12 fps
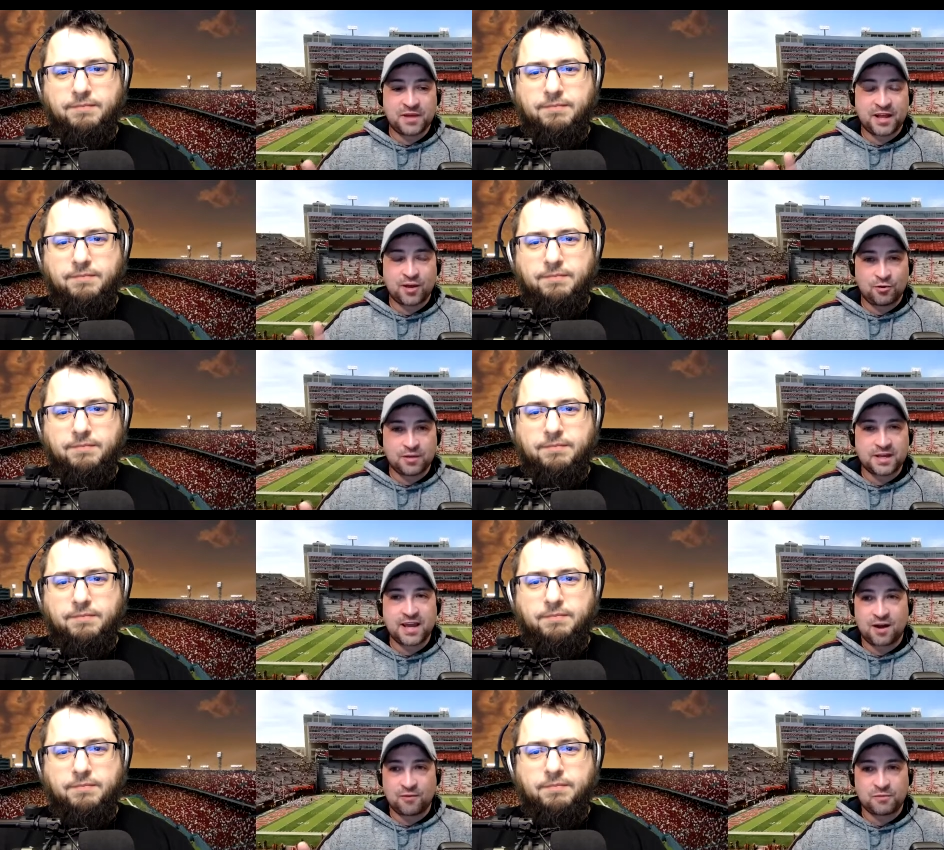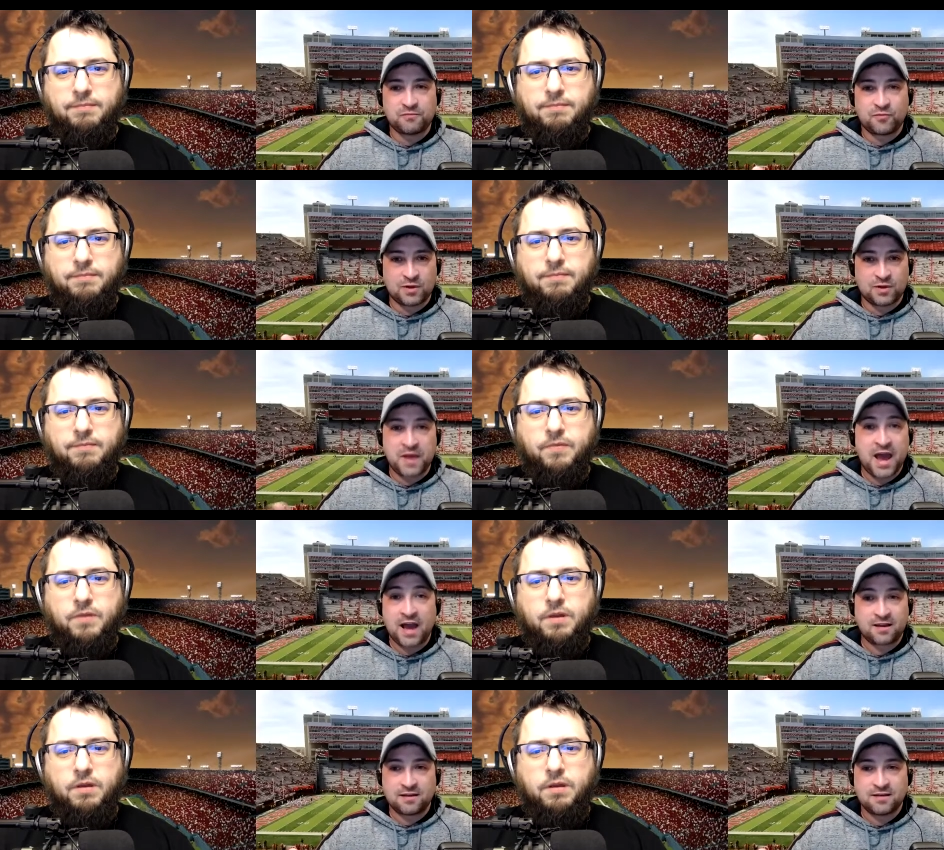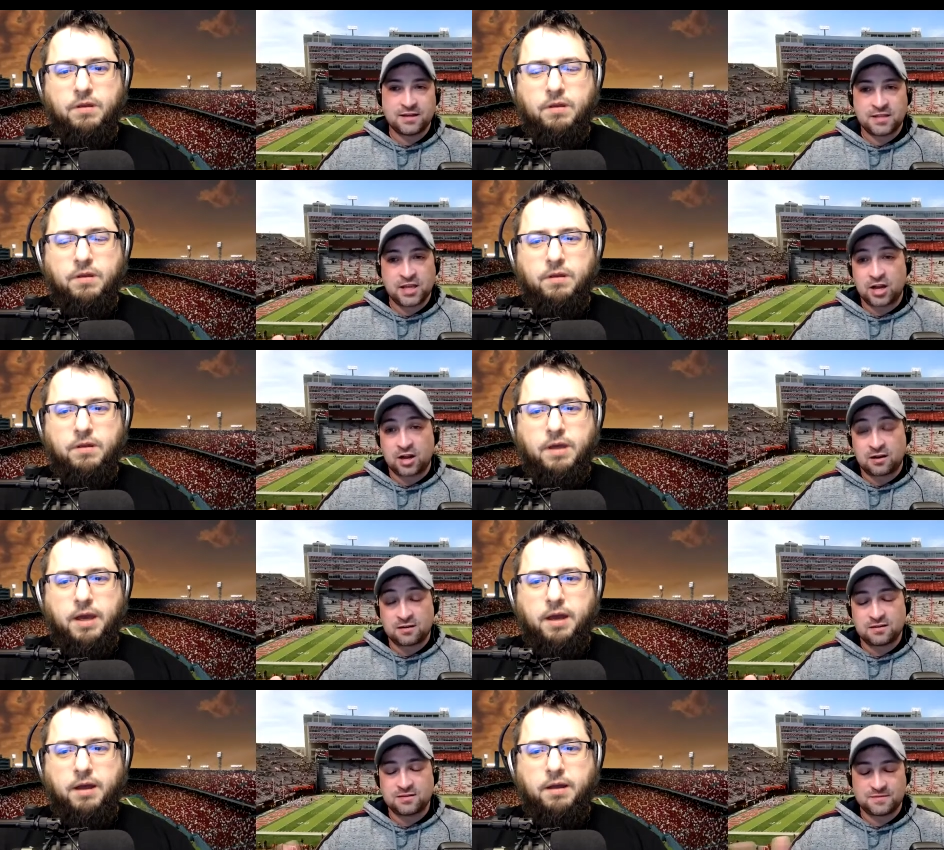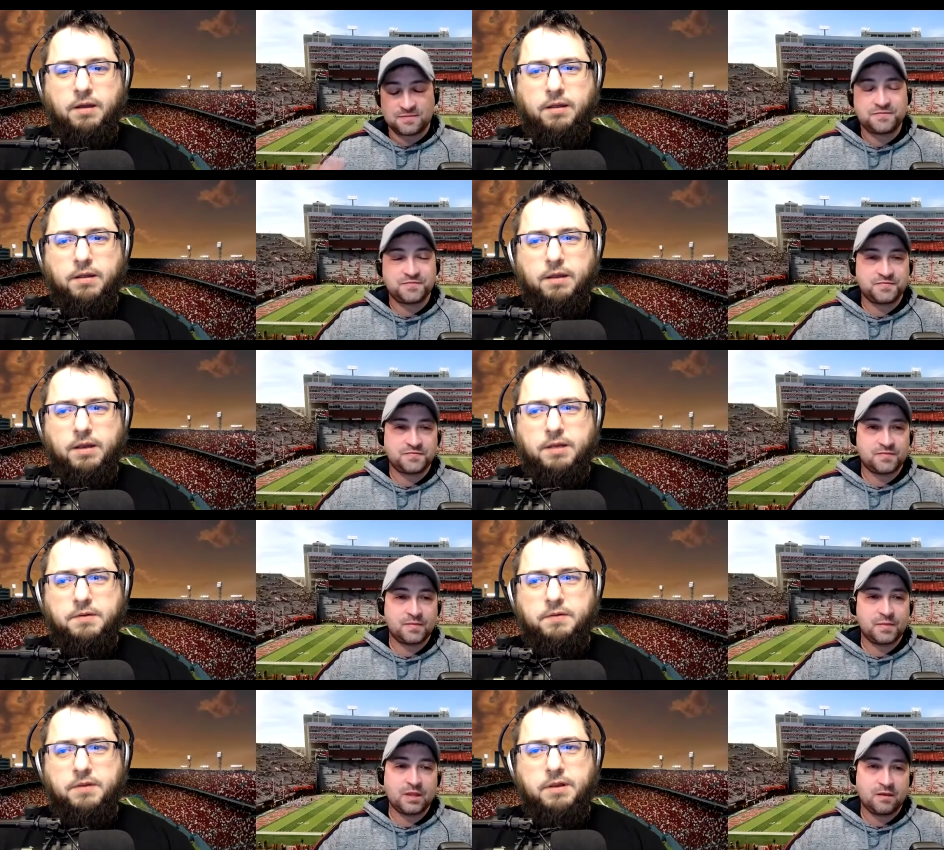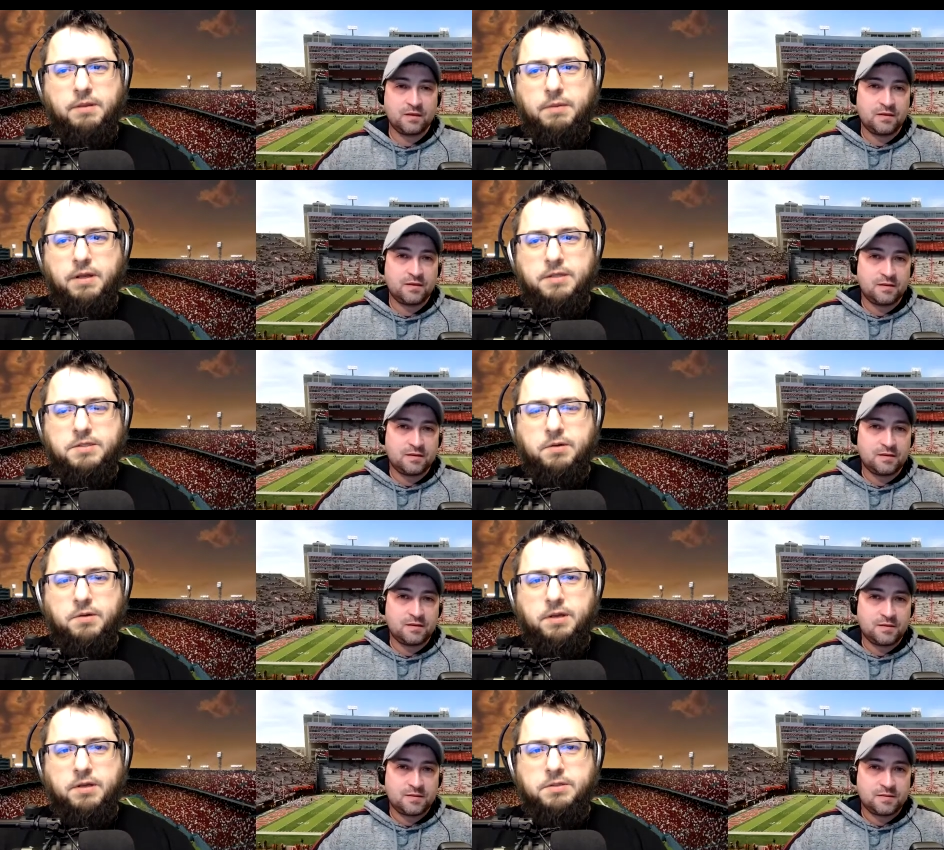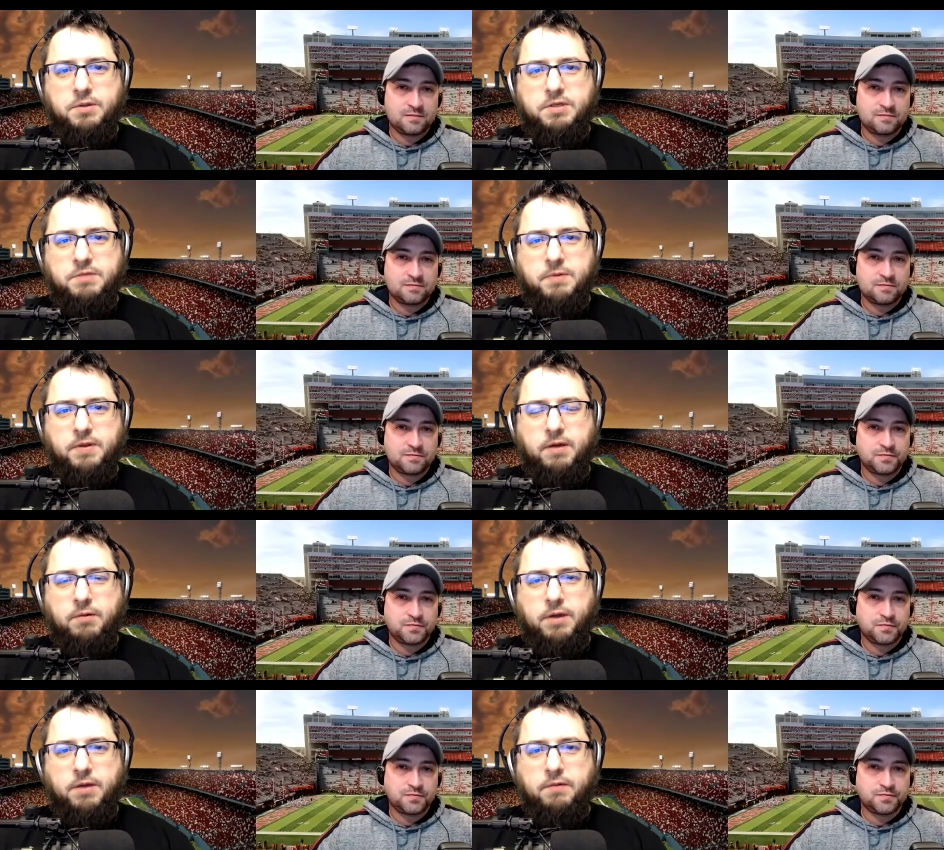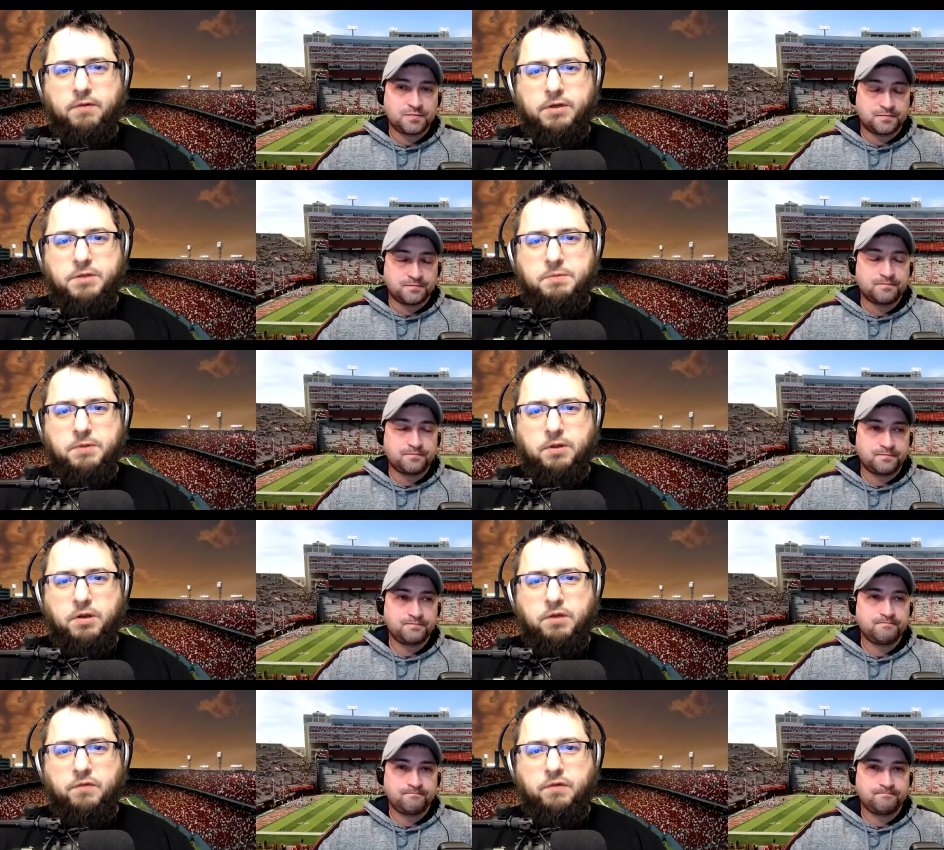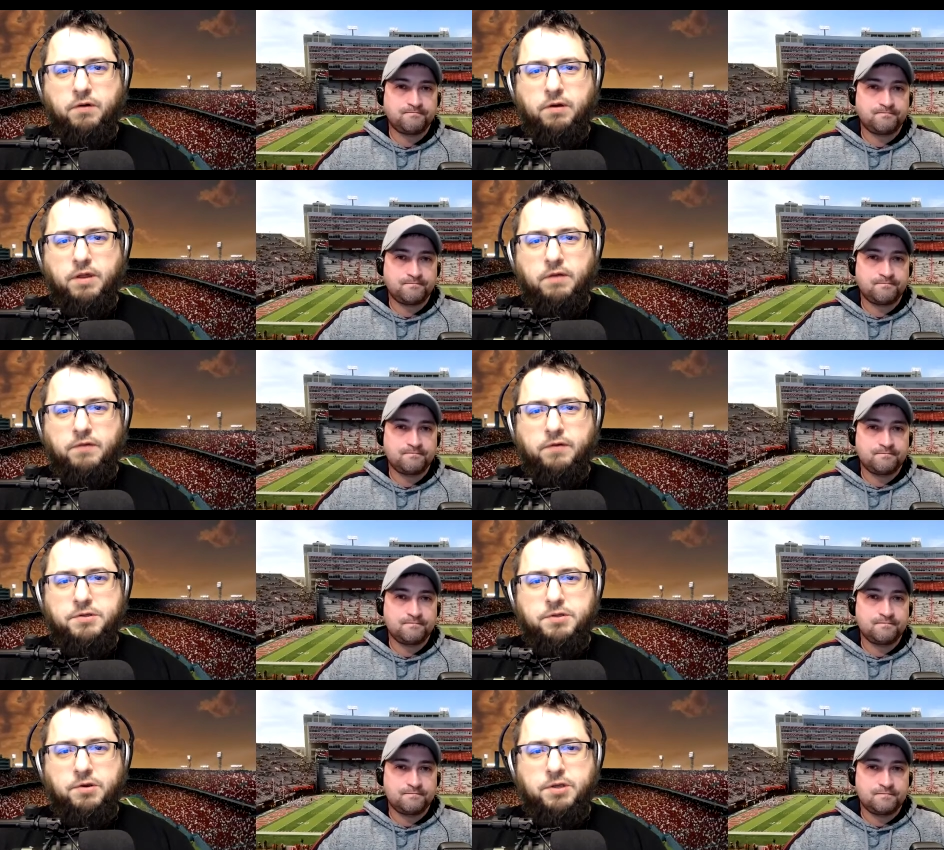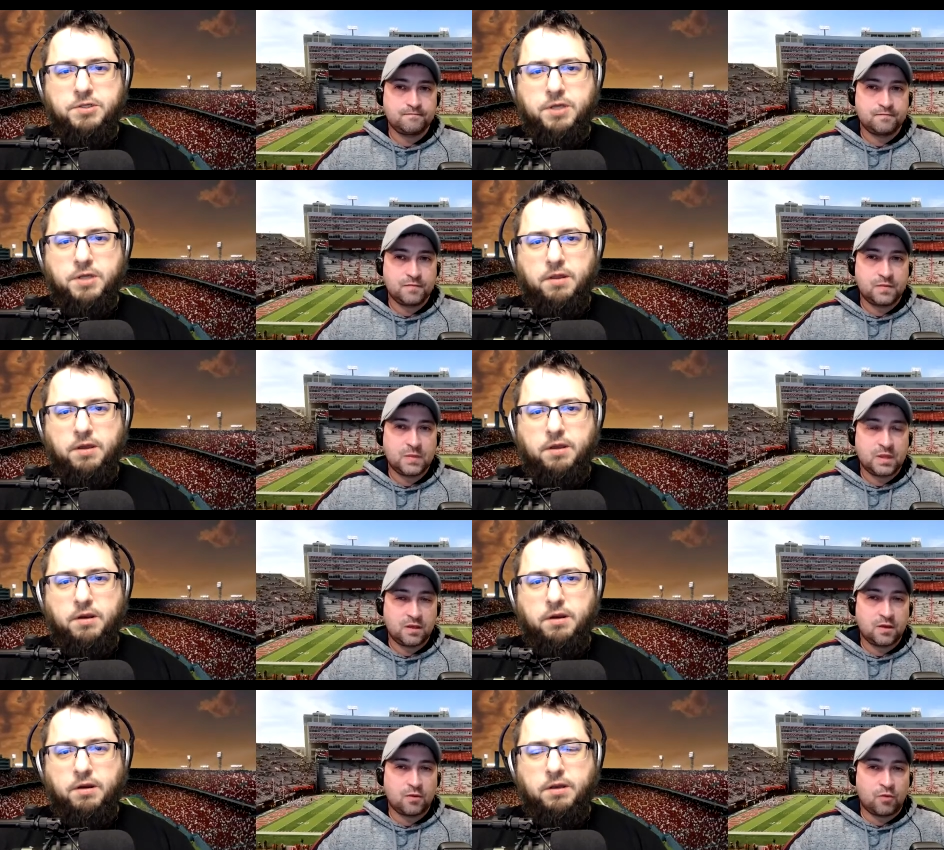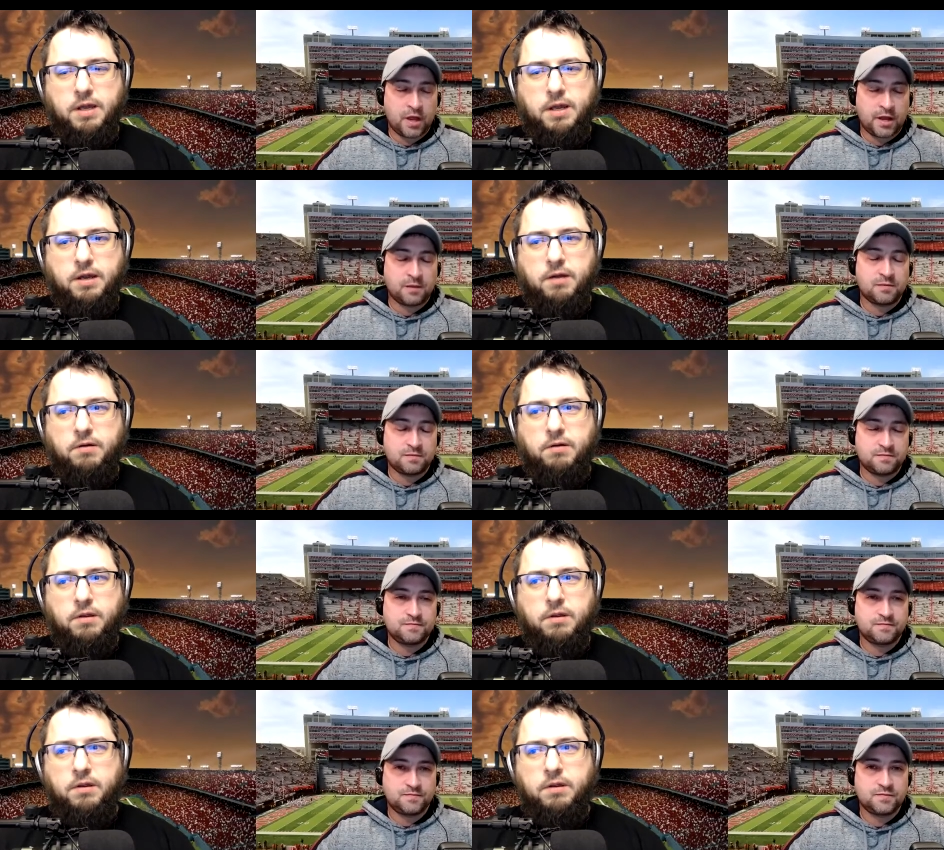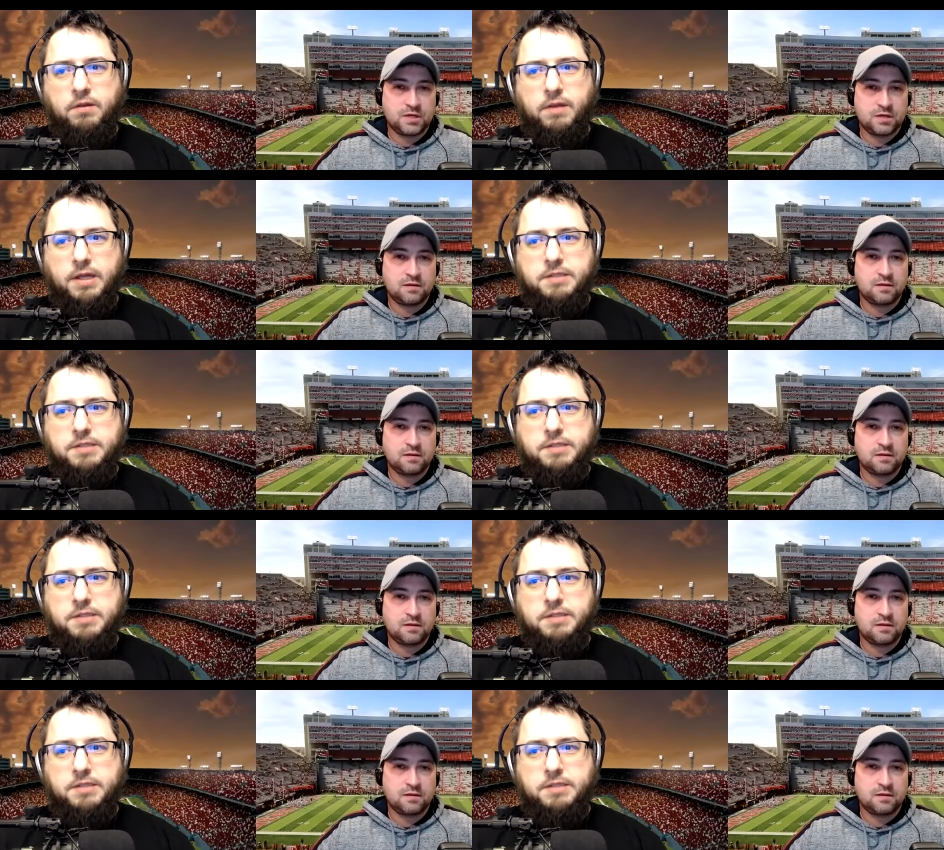Speaker 1: be like, holy cow, we're, we're back. It's here. Yeah.
Speaker 2: It, I mean, it's so, and it's always been that way. We've always mm-hmm. been looking forward to that first screenshot of the year, and uh, right, that's